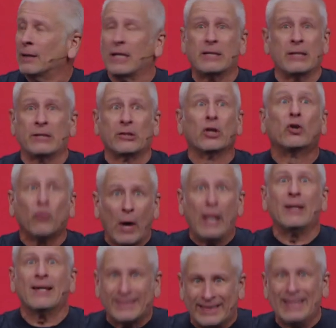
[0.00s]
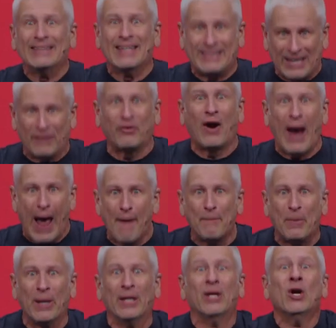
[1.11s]
this is the greatest thing that's ever
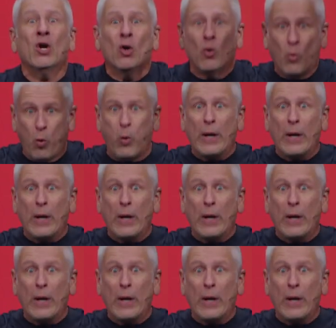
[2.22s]
happened.